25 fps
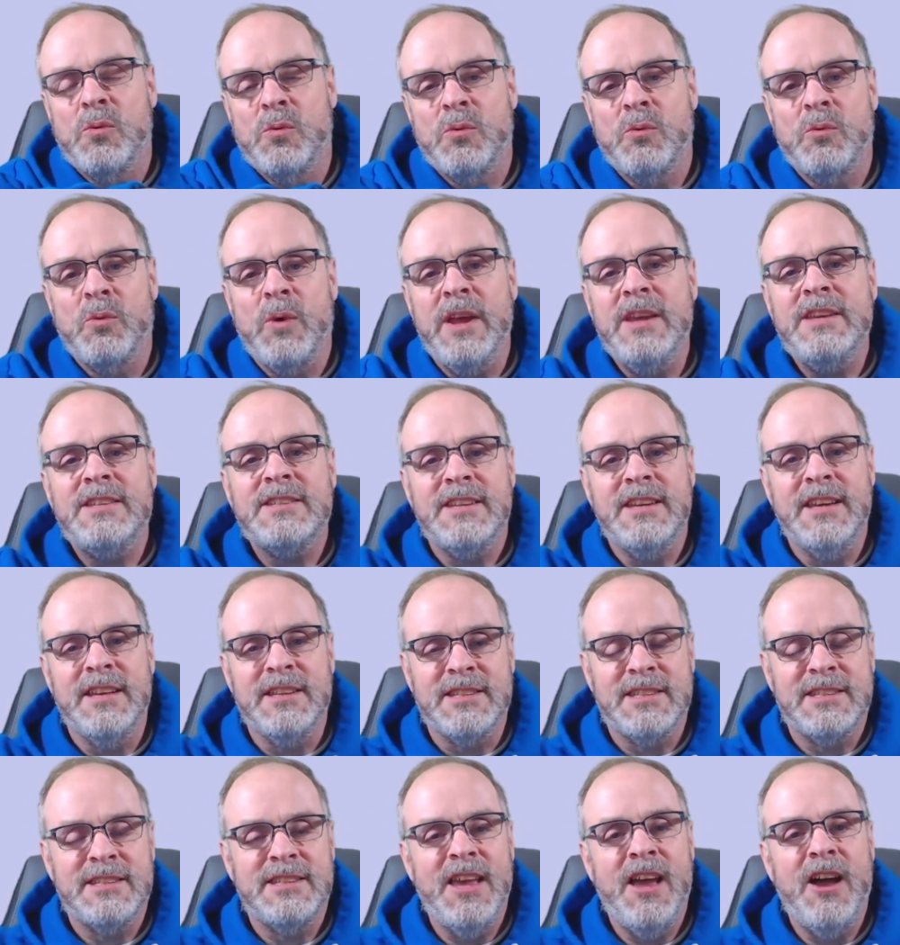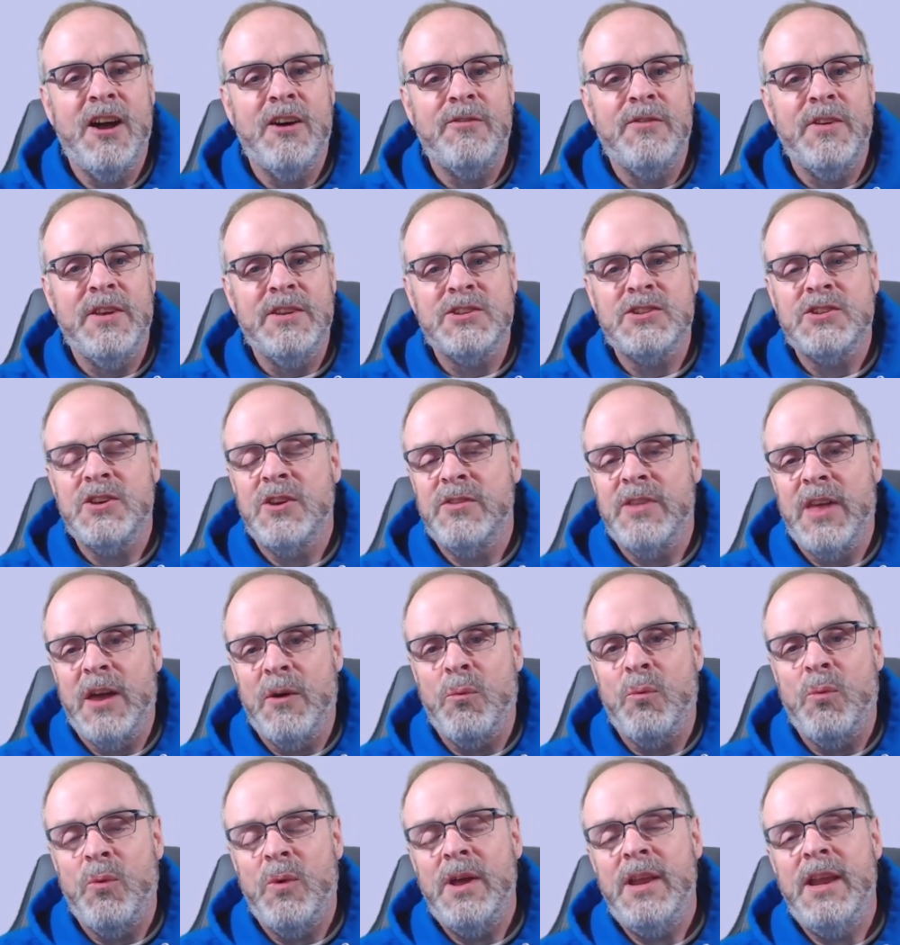race itself, and so
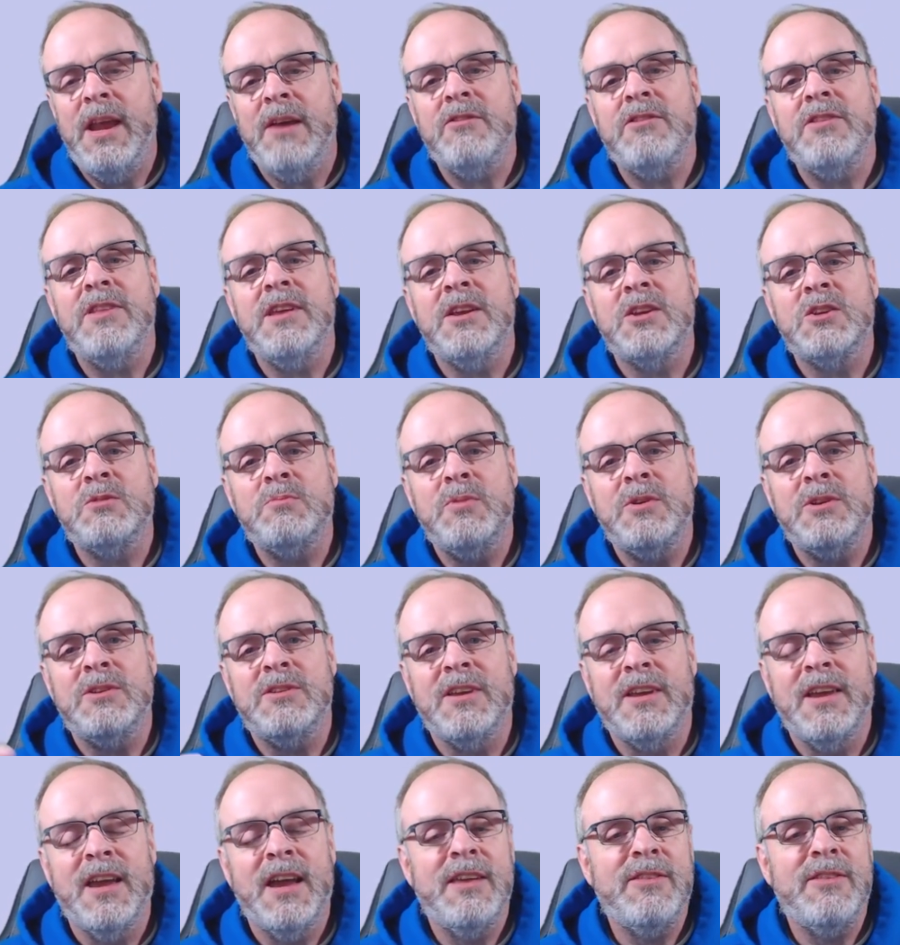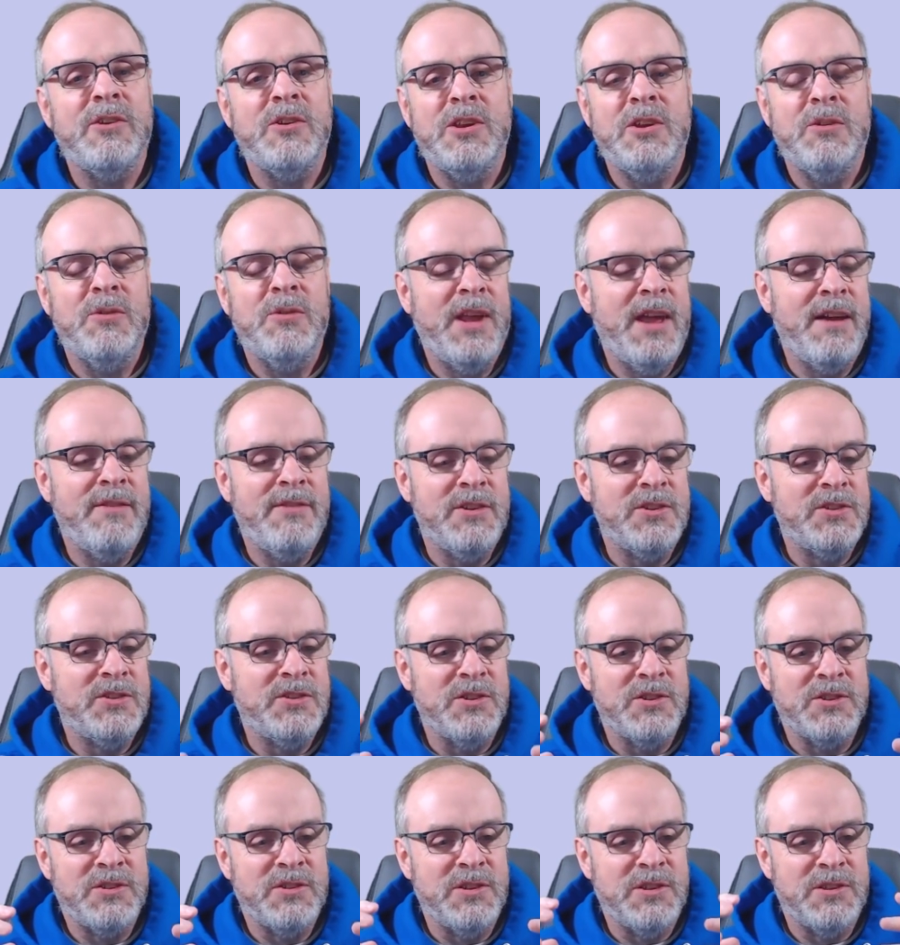that when everything is put together, you would have
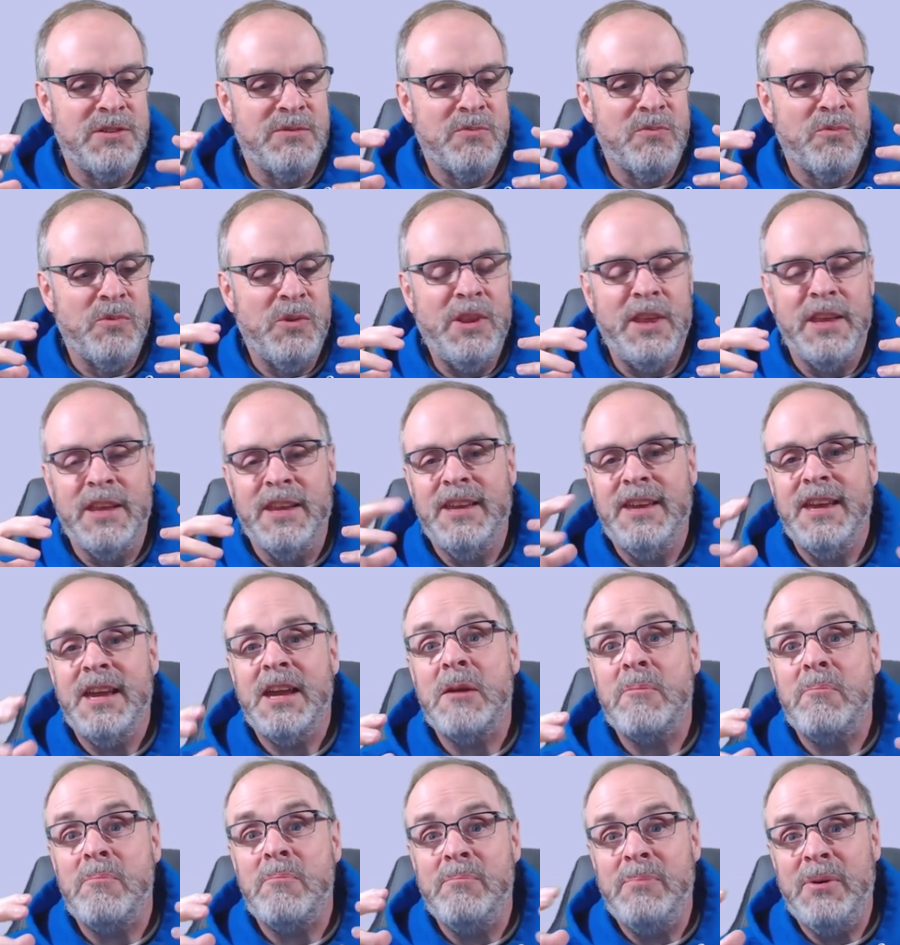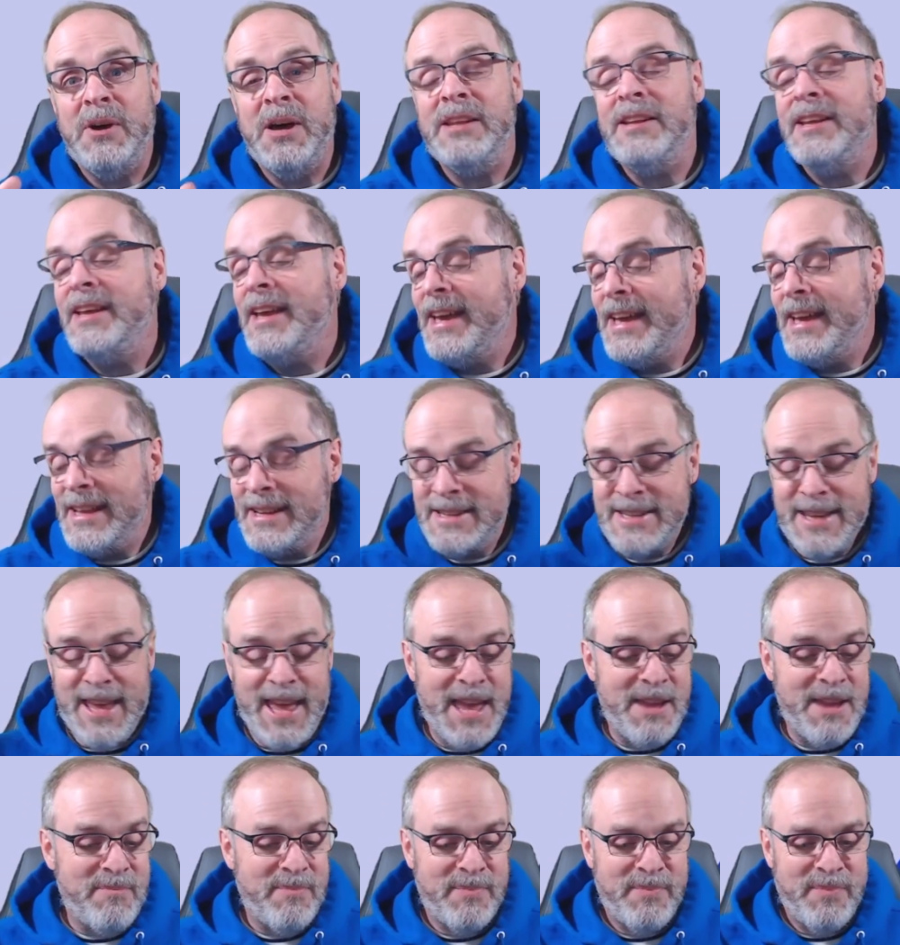this really kick butt type